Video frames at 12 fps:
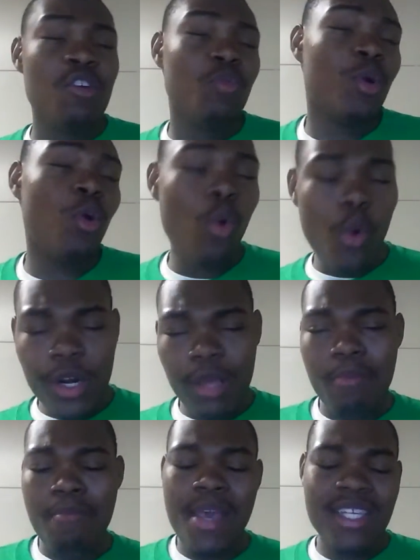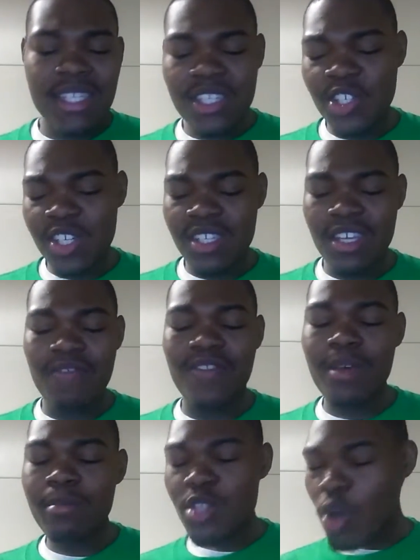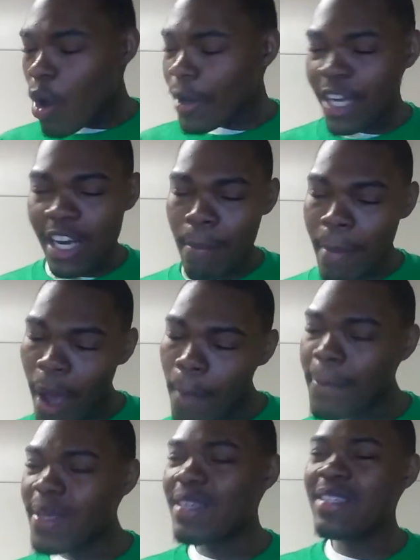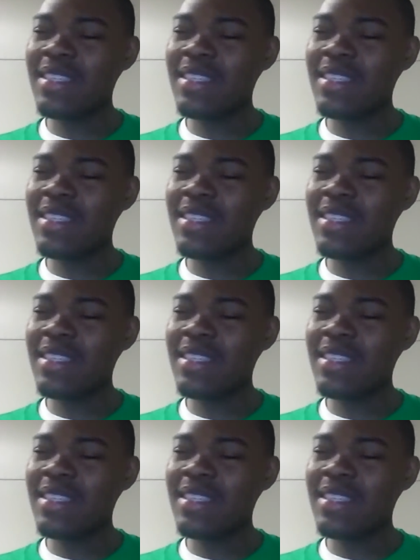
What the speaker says: recorded messages of them talking about me,